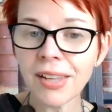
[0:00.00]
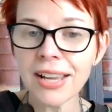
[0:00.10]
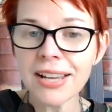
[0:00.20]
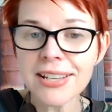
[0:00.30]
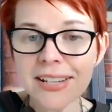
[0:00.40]

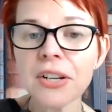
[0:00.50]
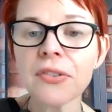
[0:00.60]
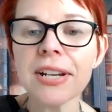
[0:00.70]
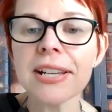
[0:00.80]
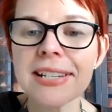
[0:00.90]
It's
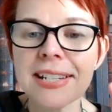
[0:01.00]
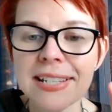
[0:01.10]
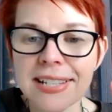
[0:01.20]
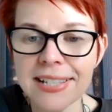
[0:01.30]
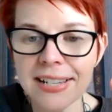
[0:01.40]

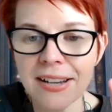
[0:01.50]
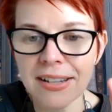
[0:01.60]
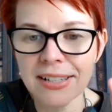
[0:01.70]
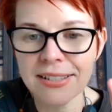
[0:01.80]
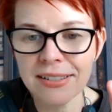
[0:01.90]
synchronicities and
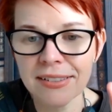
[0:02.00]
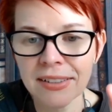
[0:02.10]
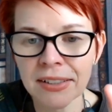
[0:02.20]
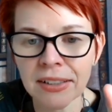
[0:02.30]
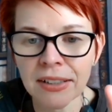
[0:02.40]
signs.
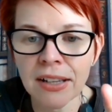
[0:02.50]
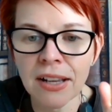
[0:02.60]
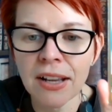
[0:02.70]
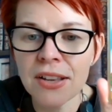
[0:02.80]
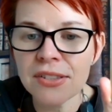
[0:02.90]

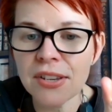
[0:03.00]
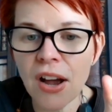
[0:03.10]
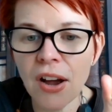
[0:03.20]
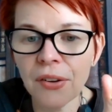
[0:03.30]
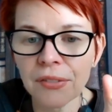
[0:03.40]

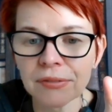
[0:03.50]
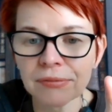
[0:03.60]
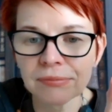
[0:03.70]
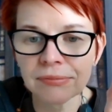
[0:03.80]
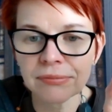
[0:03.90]
So
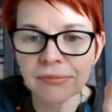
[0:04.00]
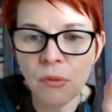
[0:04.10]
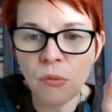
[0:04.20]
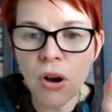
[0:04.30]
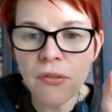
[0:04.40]

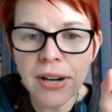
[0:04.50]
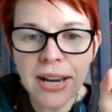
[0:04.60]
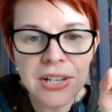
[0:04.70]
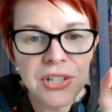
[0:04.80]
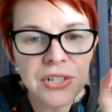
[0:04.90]
what
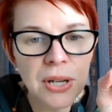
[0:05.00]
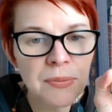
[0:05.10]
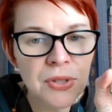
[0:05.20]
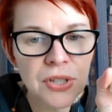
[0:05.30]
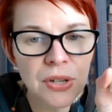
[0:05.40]

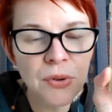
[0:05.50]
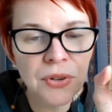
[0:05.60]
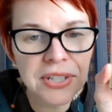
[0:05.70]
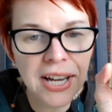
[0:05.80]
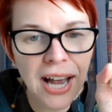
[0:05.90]
relationships do you
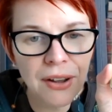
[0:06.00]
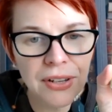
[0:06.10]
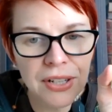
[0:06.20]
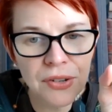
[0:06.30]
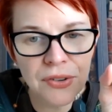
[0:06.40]
want to have
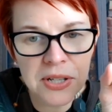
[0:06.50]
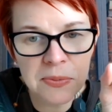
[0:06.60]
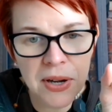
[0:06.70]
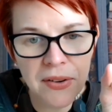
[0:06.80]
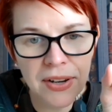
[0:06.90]
in your
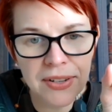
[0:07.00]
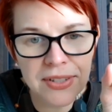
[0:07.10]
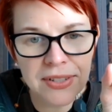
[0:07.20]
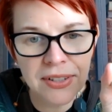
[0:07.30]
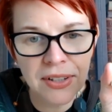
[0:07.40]

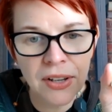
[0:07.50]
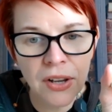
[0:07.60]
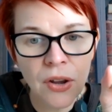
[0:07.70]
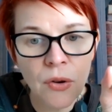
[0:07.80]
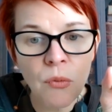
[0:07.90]
experience?
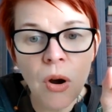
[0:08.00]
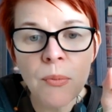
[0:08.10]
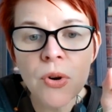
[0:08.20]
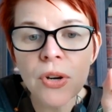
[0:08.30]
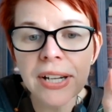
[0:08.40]
What
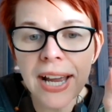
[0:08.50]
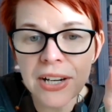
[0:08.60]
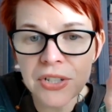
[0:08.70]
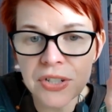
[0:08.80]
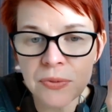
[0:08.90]
more
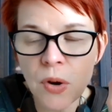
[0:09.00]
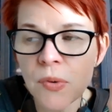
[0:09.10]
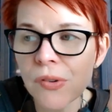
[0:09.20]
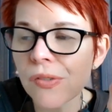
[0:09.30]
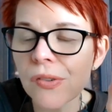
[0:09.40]
connections, what
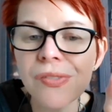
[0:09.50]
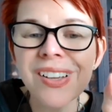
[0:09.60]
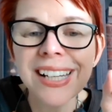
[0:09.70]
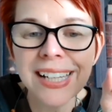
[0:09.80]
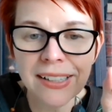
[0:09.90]
more
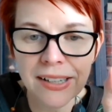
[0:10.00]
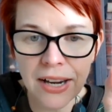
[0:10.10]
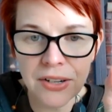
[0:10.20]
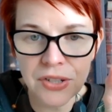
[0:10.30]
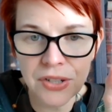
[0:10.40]
fulfilling
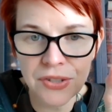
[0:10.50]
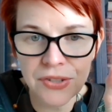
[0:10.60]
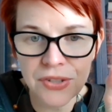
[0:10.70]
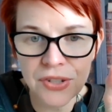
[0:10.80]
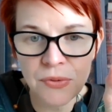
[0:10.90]

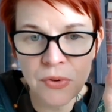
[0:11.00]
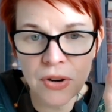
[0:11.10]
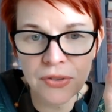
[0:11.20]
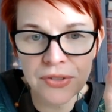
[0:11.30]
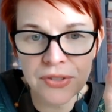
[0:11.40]
connections do you
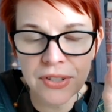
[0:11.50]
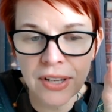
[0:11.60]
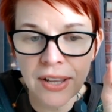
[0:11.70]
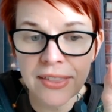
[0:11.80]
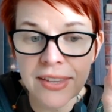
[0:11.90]
want?
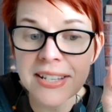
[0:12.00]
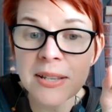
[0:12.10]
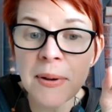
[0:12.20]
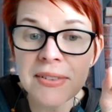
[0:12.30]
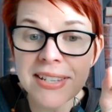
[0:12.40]
This is
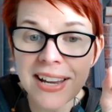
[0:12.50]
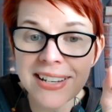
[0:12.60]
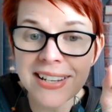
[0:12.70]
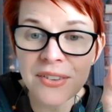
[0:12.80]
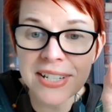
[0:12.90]
about setting
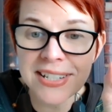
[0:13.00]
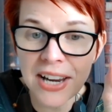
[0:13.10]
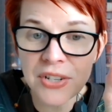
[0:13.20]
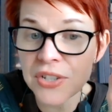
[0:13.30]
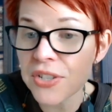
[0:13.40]
those
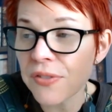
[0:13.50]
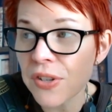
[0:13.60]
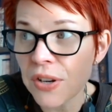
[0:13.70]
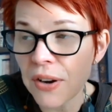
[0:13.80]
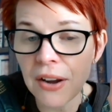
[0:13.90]
intentions if
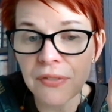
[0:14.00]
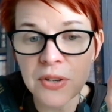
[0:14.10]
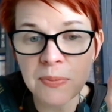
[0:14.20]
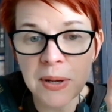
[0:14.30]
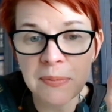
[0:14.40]
you don't have
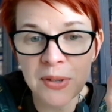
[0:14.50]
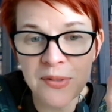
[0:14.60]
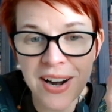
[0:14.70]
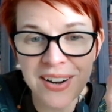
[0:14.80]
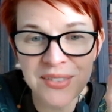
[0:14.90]
those people
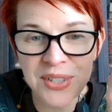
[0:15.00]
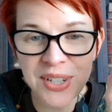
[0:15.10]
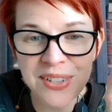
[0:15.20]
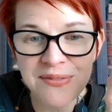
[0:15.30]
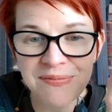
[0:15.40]
around
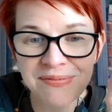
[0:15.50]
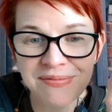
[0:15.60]
you,